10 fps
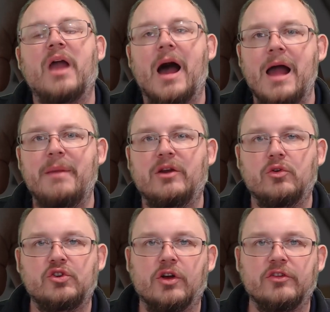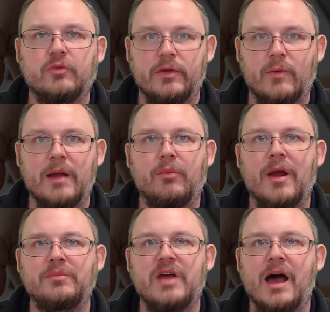I'm Andrew Schultz with
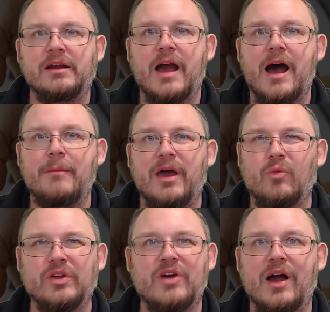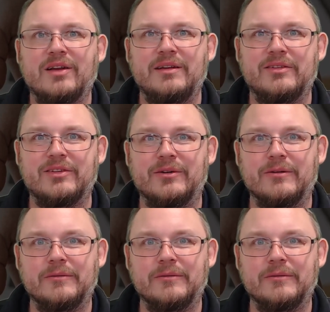RentPrep.com, and we'll talk to you soon.